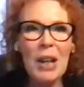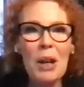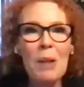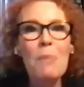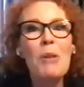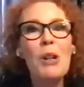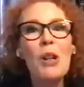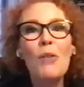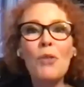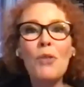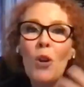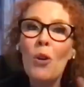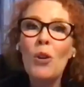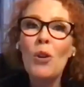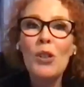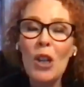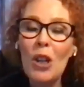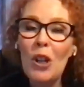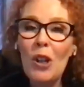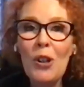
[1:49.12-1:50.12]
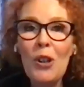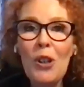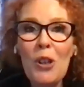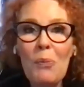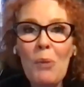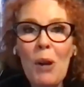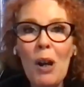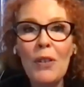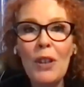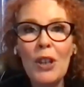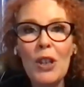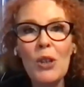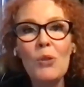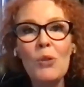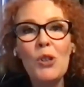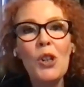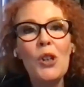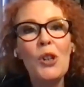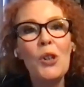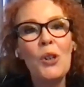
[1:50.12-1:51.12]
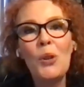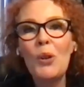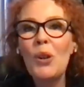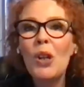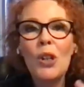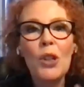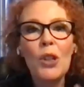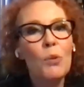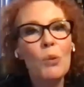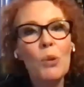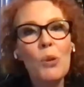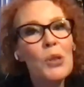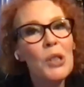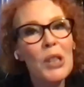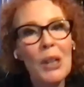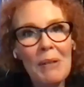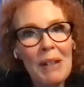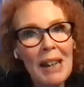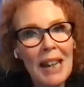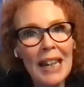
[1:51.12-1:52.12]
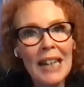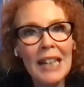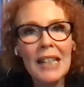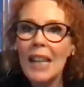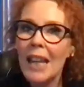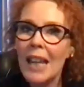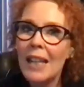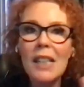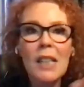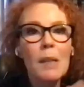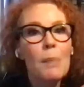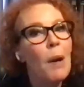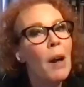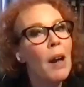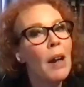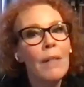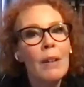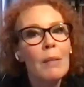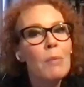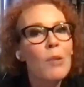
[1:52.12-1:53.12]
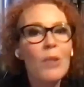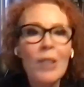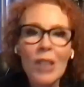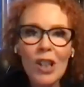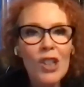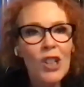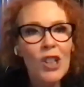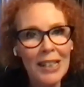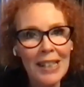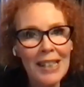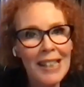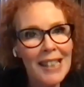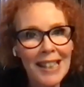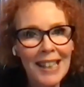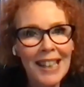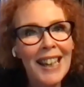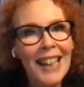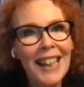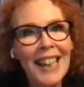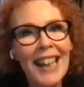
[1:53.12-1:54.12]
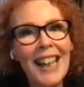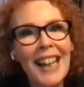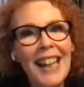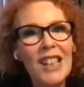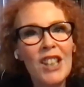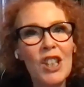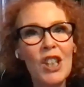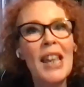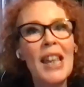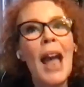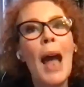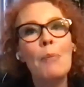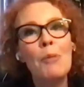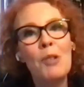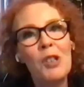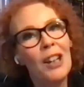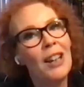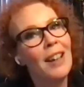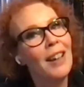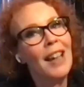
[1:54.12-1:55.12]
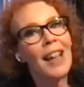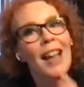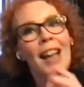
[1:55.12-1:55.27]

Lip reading: But of course, a lot of the work that you do, you also need inspiring musicians to capture.